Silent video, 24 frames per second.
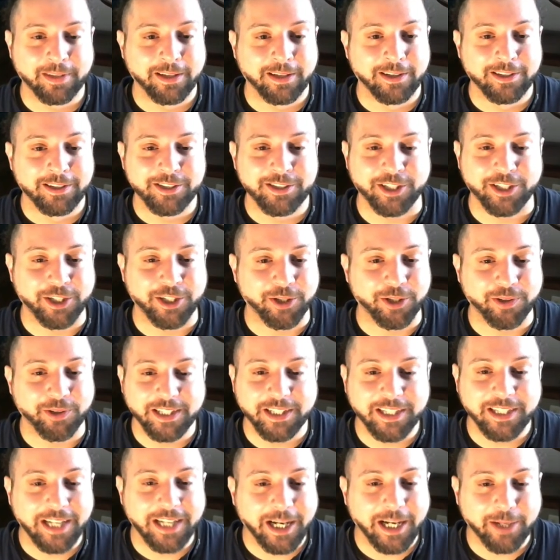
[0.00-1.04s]
security
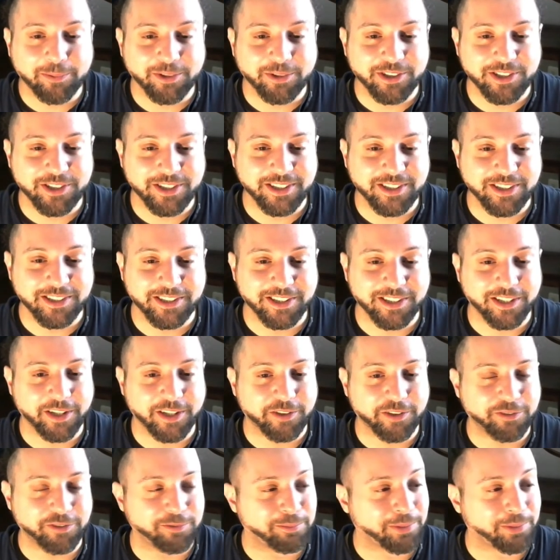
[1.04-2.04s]
cameras and stuff.